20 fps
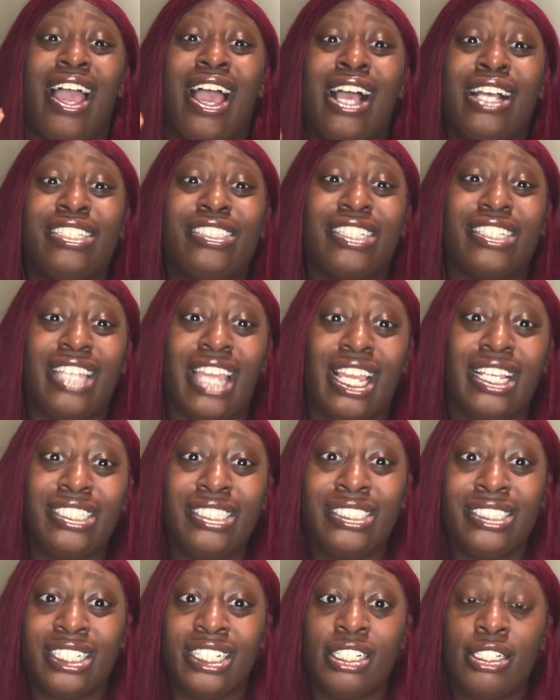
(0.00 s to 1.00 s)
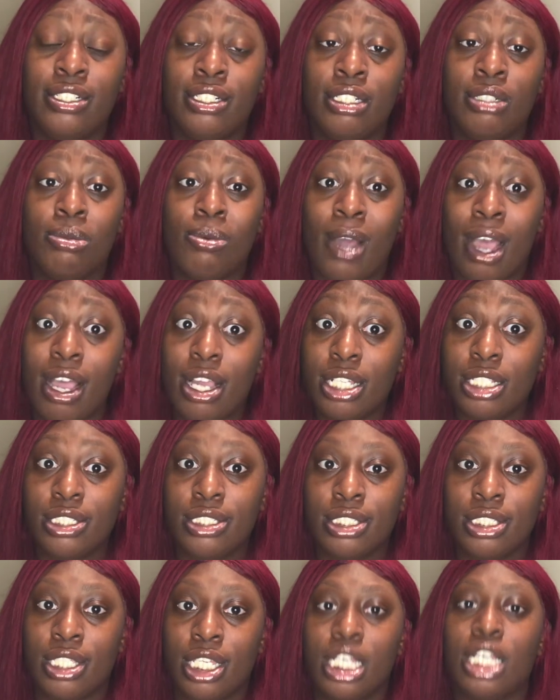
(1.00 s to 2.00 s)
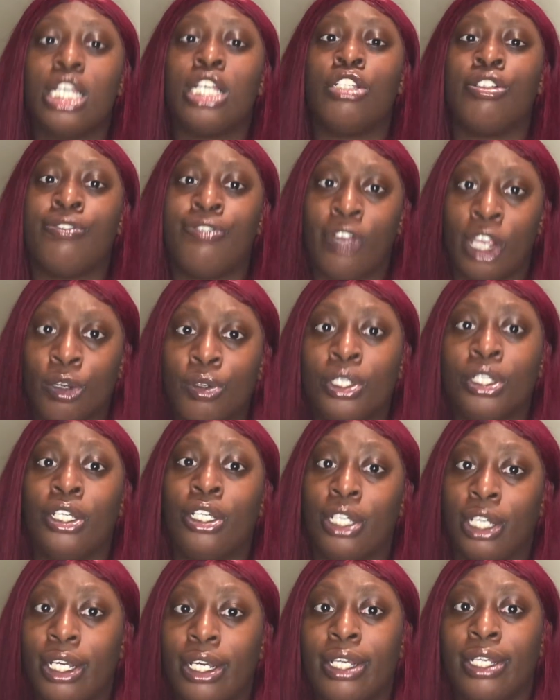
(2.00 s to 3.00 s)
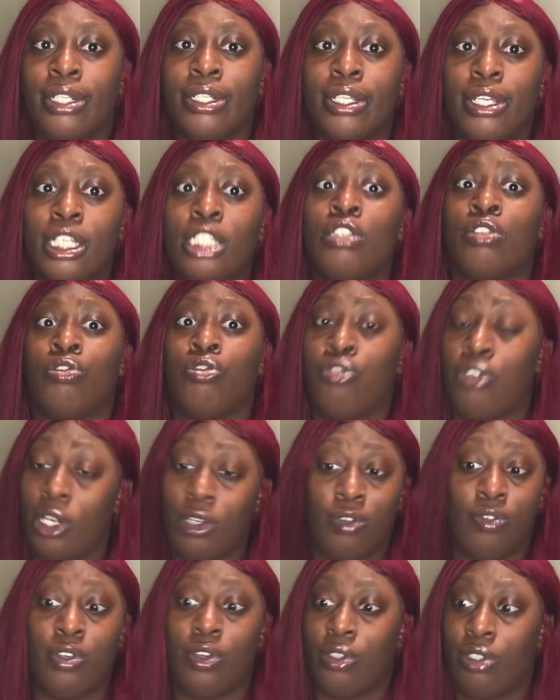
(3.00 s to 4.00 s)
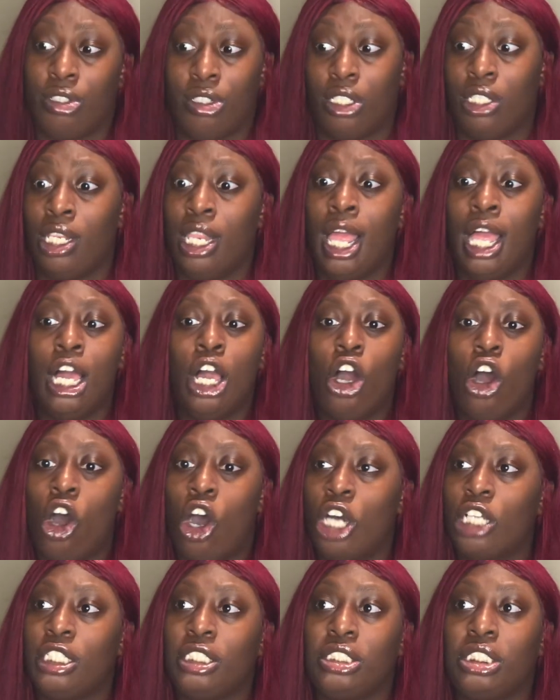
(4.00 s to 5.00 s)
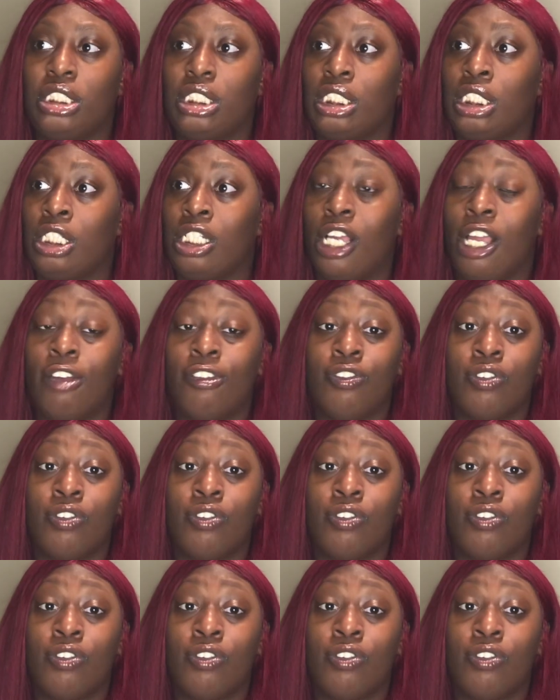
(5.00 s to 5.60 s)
education-wise, is very good. It's very, very good. Honestly,